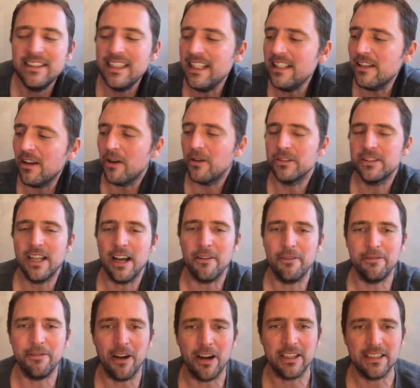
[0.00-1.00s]
he knows how
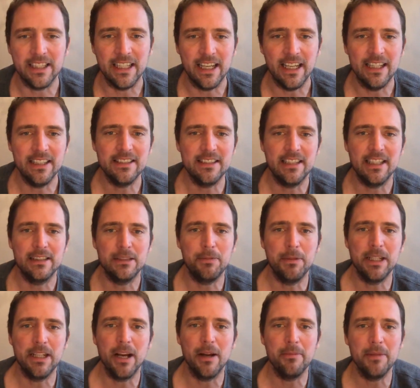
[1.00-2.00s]
fucked it is. It's
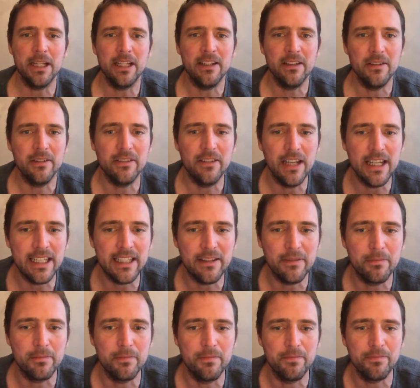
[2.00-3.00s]
becoming like
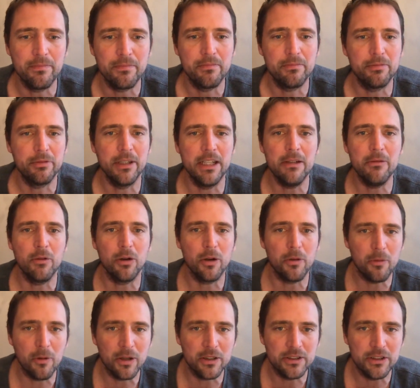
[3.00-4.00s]
pre
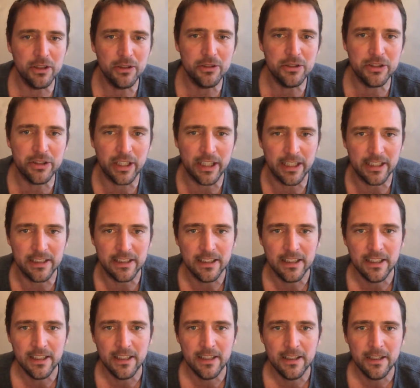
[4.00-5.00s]
World War II shit,
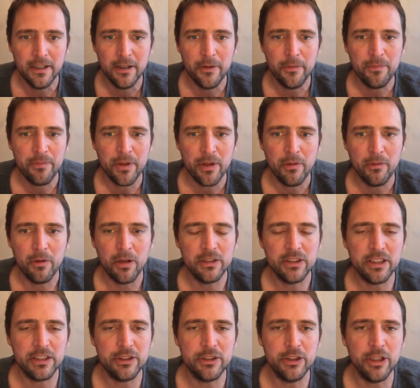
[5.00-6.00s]
where
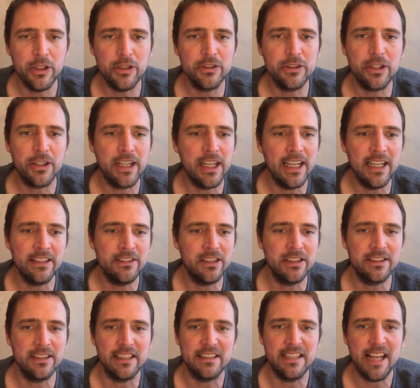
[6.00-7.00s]
just Jews are getting
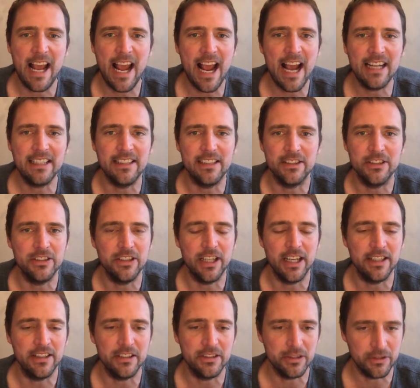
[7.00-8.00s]
just attacked and shit
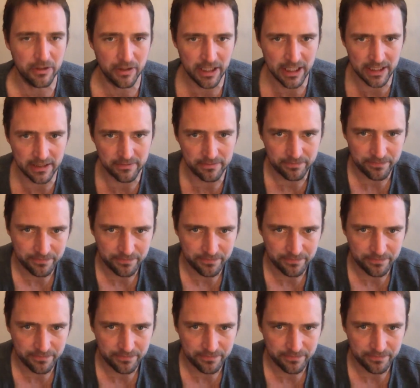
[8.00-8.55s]
on the street.